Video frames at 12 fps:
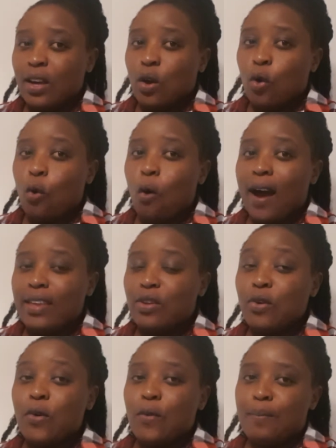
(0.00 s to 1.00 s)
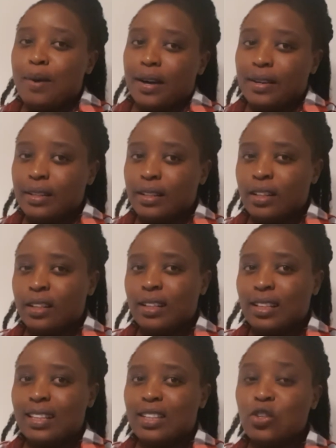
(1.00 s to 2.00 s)
Kwa nyũmba.
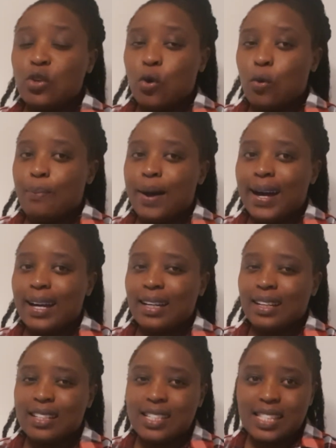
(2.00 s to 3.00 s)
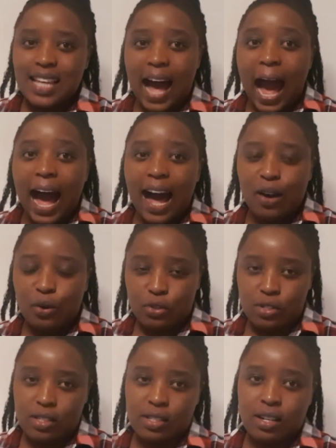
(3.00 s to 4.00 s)
Nyũmba is a
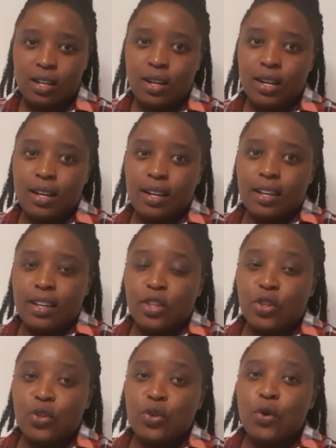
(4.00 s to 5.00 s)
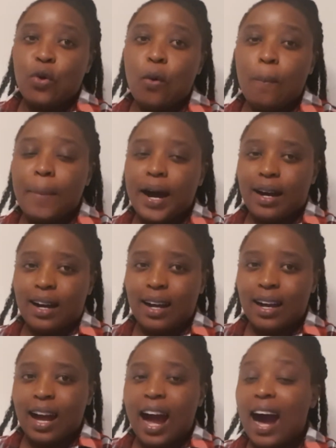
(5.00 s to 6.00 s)
house. Nyũmba,
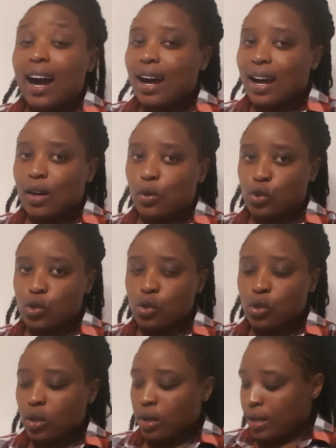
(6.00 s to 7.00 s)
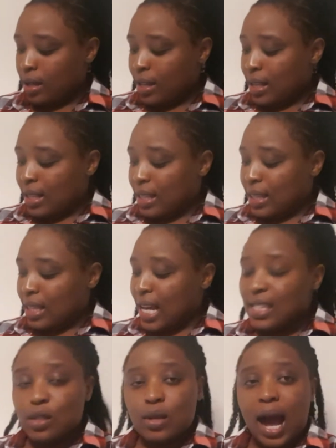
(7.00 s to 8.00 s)
a house.
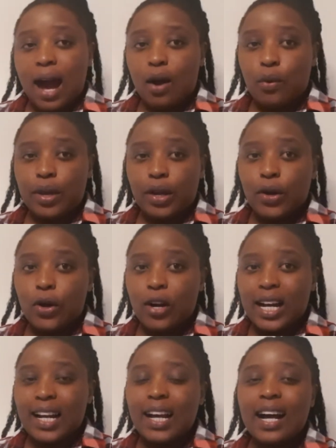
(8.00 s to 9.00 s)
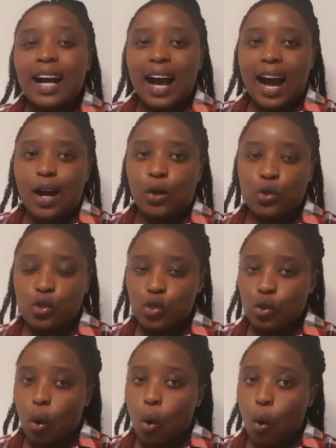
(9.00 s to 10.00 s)
That's how we call house
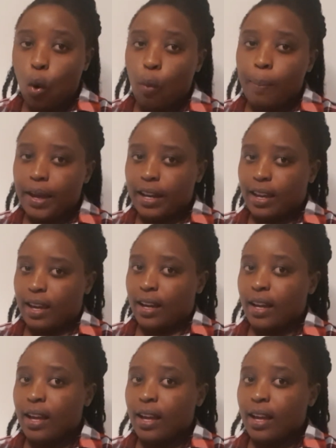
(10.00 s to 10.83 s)
opening.